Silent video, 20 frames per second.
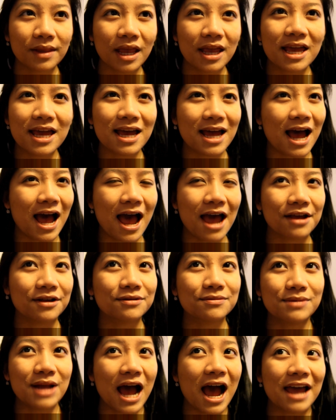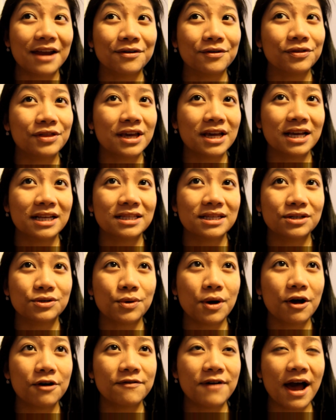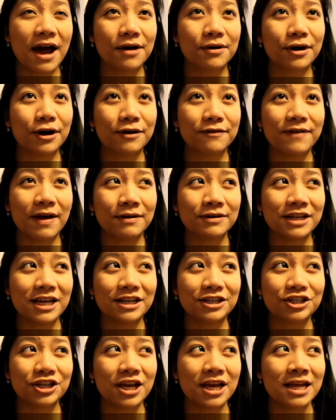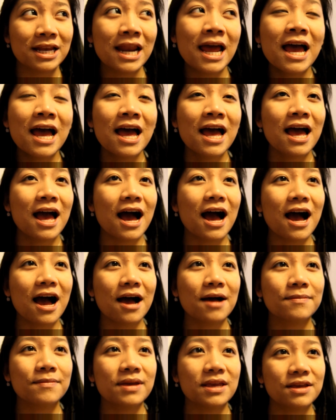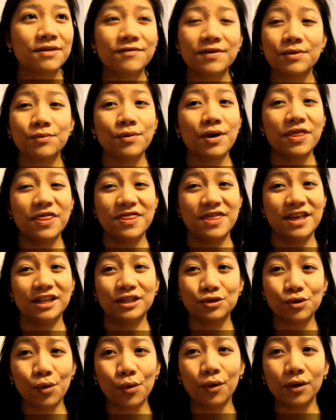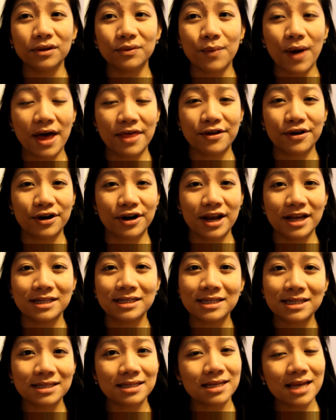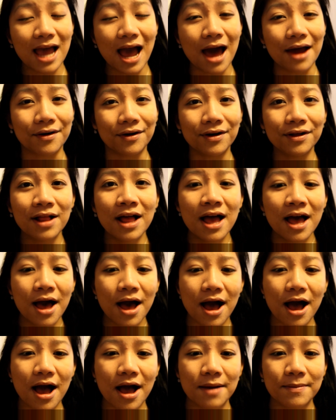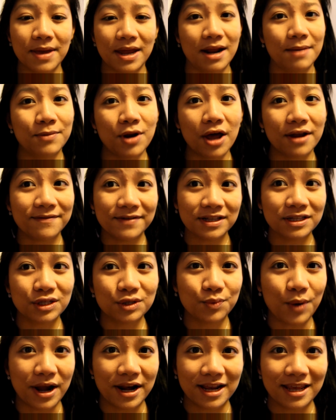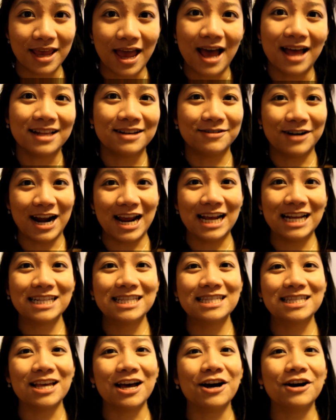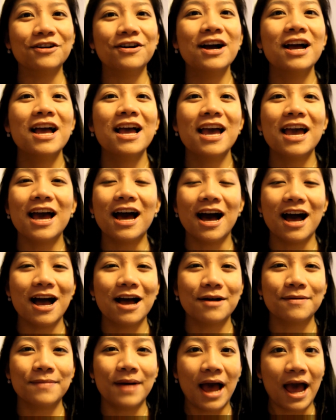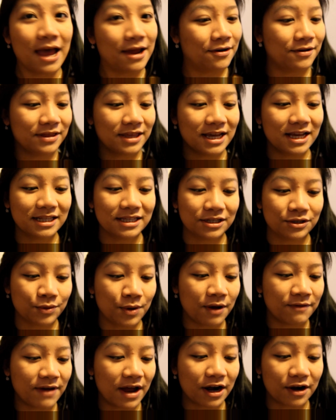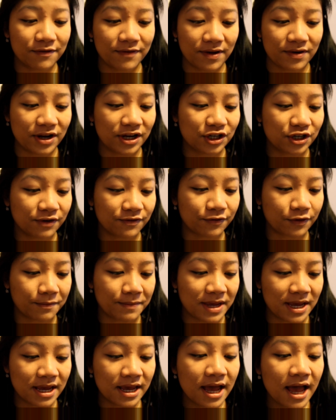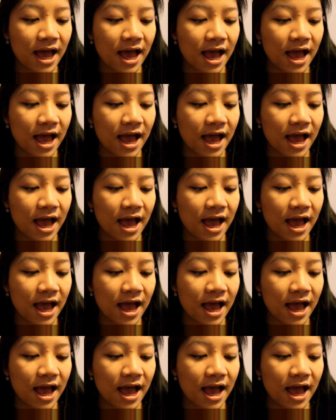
I don't think it's a 12-hour foundation, even with this cold weather in Seattle, and not even sweating yet, right? So I don't think it's a 12-hour foundation for me.